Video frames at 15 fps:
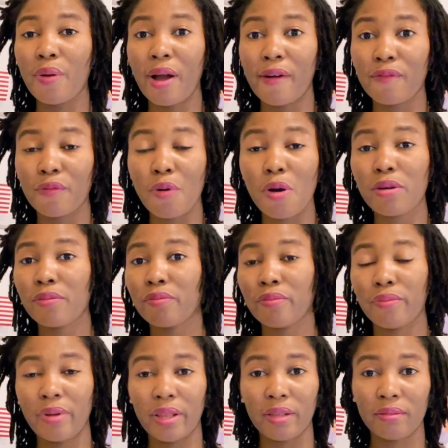have one,
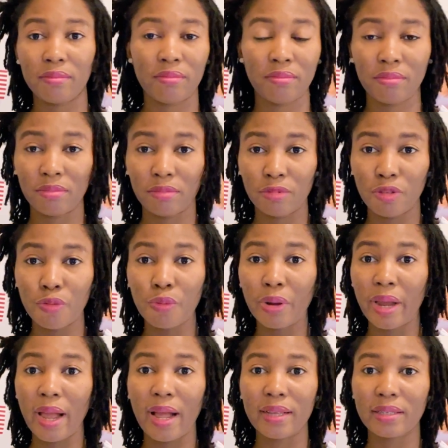but you won't
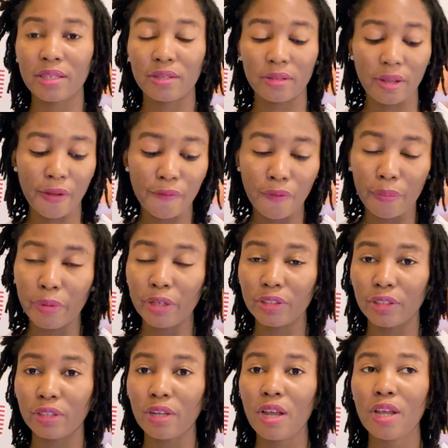get access to that
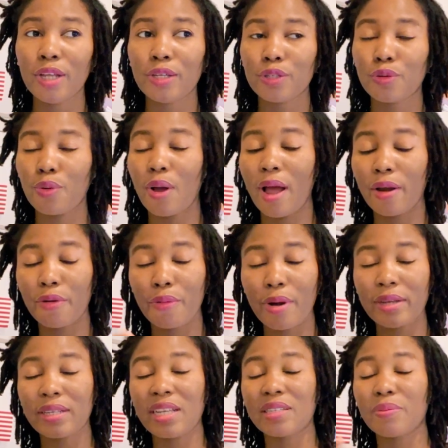information. So
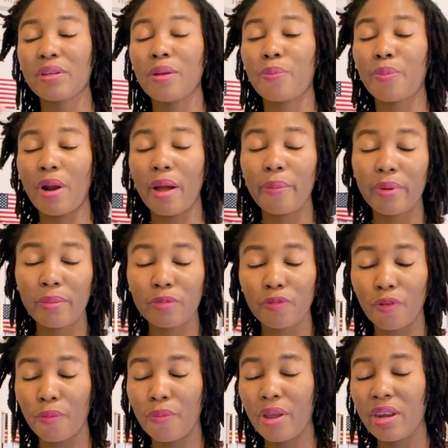address has been a problem
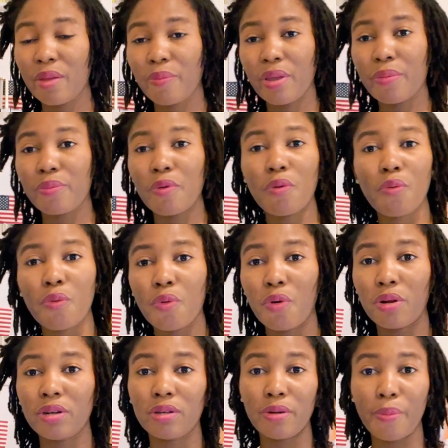for many people who
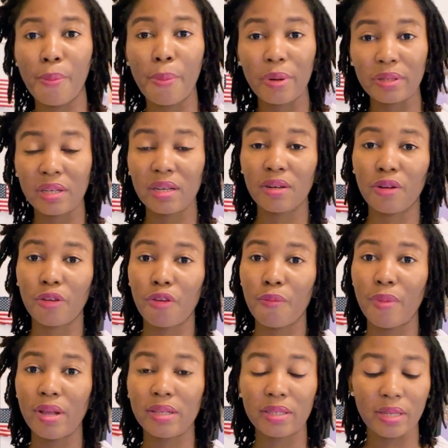got important
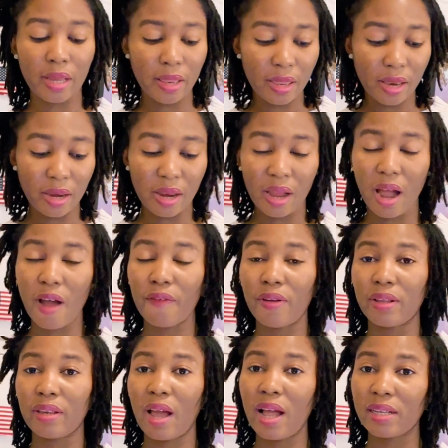documents and they didn't have
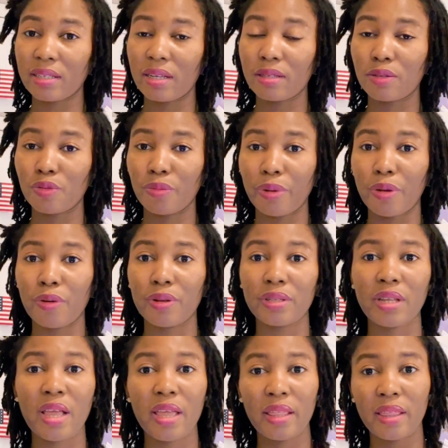access to it because
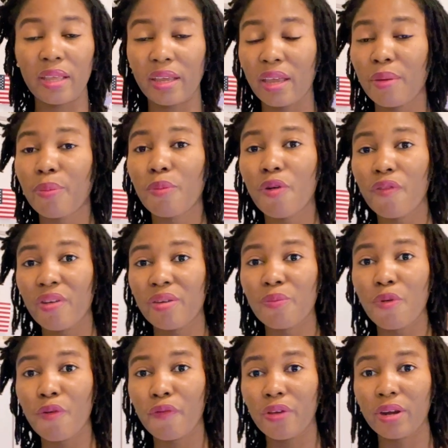they keep
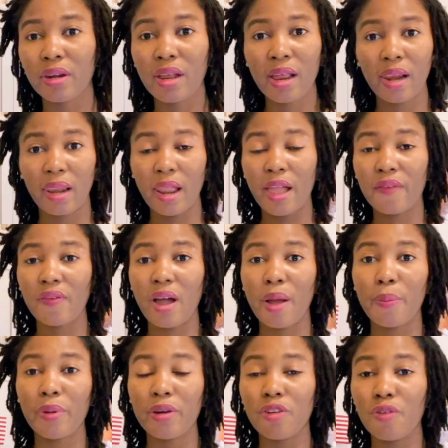moving. Life
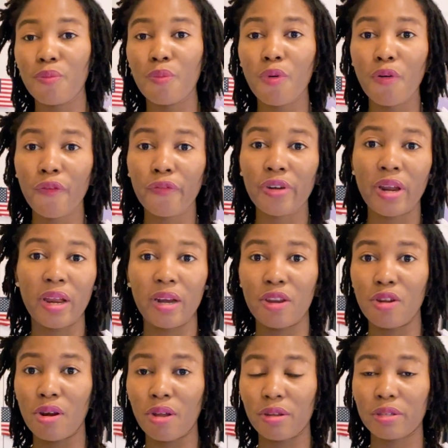happened, you moved, and
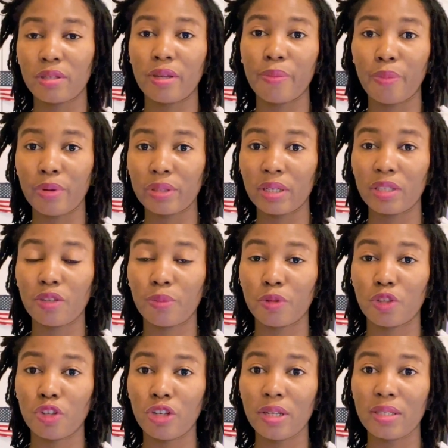you lost important
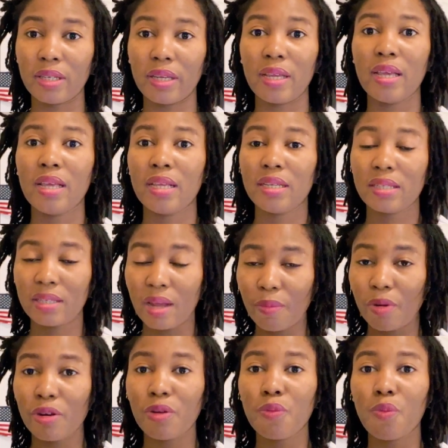opportunity.
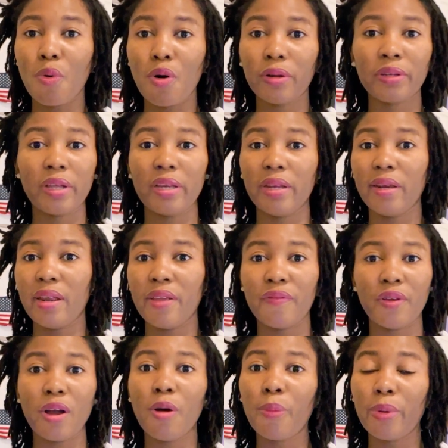Somebody won and he didn't
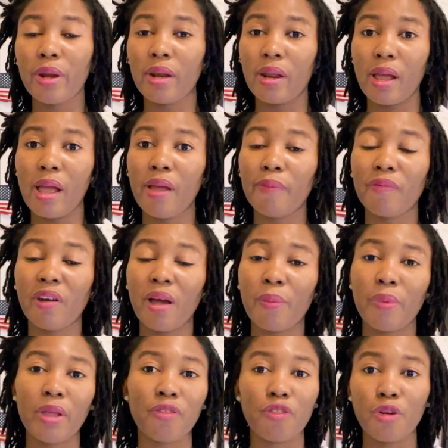even open it in the envelope
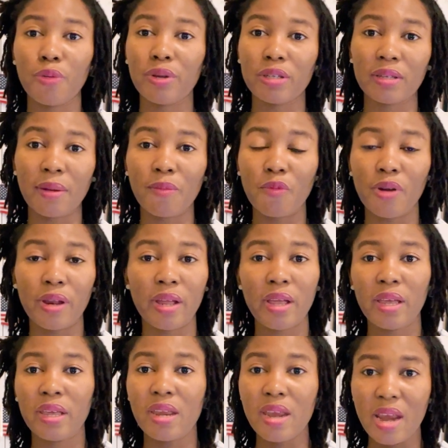and threw it somewhere.
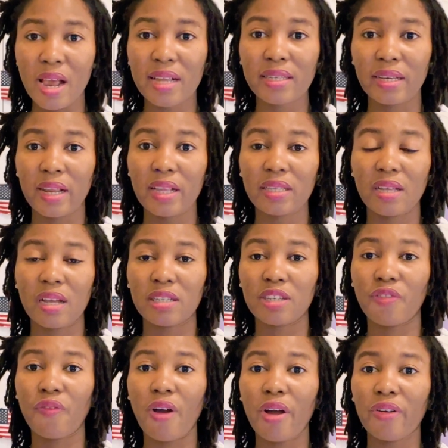Years later, she
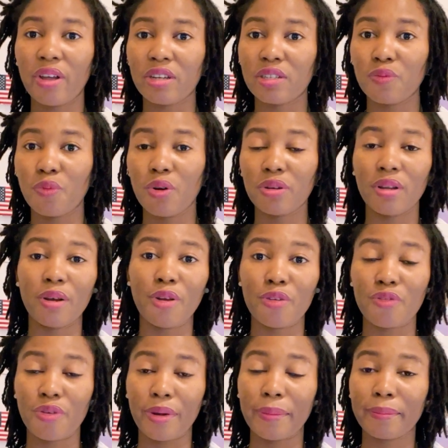found out she won the
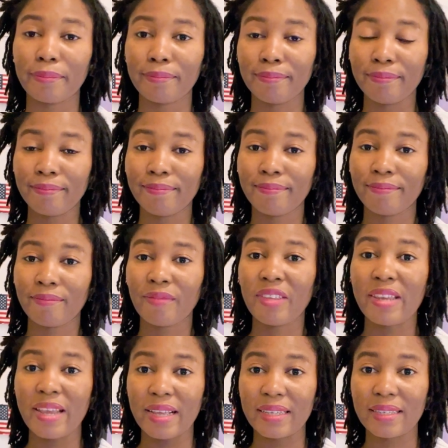lottery.
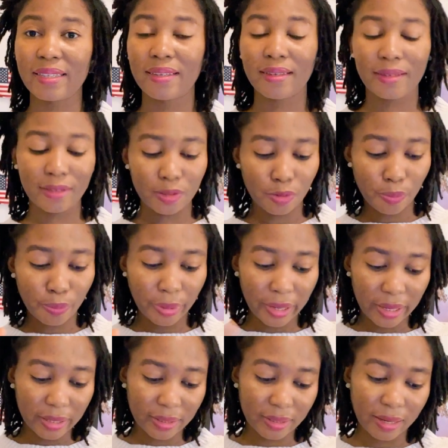Yes. So
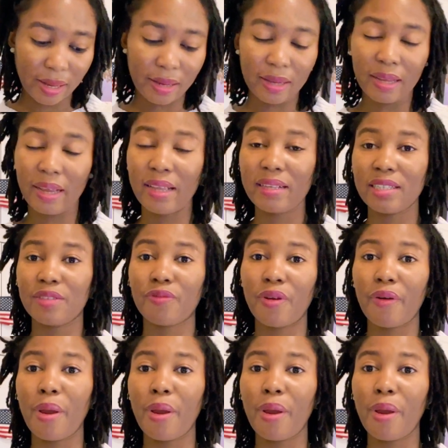please, it is very